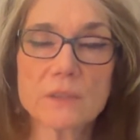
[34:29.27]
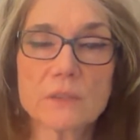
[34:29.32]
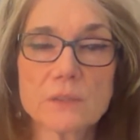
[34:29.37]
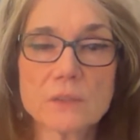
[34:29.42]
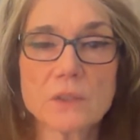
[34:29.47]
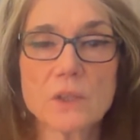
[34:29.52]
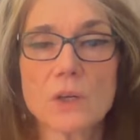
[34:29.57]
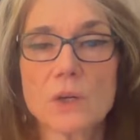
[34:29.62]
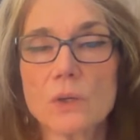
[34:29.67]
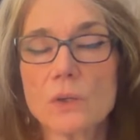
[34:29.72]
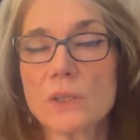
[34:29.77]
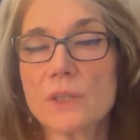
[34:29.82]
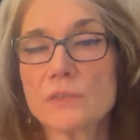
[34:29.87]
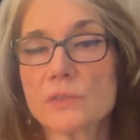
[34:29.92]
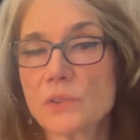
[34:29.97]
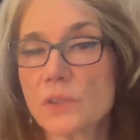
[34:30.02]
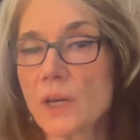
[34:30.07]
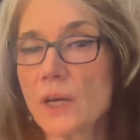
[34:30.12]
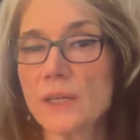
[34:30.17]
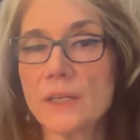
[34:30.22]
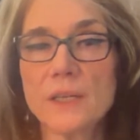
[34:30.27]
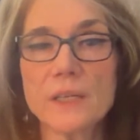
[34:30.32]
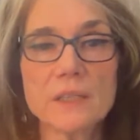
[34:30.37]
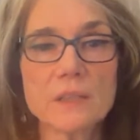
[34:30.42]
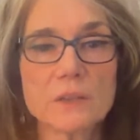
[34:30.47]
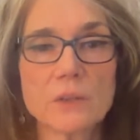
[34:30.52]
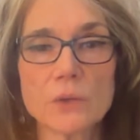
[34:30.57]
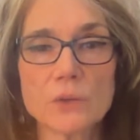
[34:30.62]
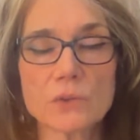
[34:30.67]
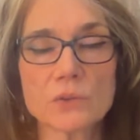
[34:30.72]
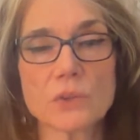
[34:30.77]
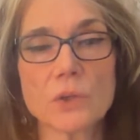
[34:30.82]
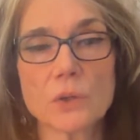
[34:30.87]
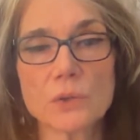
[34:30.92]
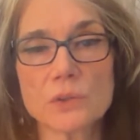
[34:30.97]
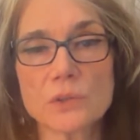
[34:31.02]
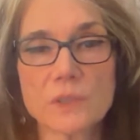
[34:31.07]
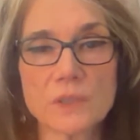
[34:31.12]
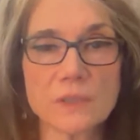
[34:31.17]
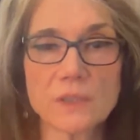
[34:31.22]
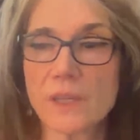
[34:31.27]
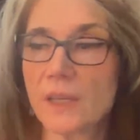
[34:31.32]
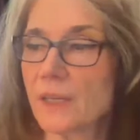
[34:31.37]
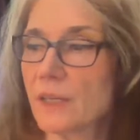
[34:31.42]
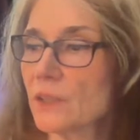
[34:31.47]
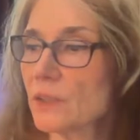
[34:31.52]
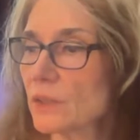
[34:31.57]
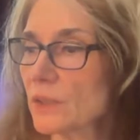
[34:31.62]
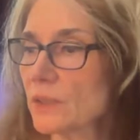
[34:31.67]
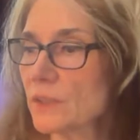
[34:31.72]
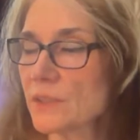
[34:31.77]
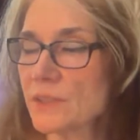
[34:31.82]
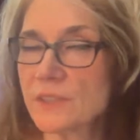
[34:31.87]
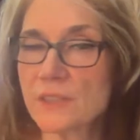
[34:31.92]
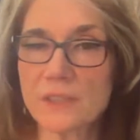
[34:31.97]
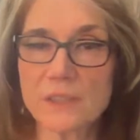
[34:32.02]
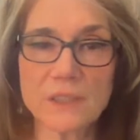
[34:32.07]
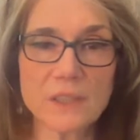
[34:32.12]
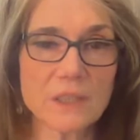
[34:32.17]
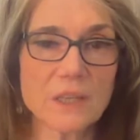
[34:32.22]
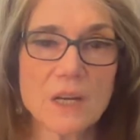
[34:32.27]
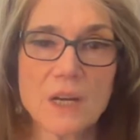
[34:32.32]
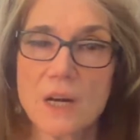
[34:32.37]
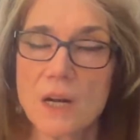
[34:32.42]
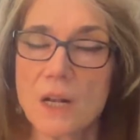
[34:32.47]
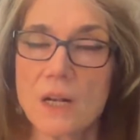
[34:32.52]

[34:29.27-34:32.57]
So if you're not hitting those notes that they hear on the CD,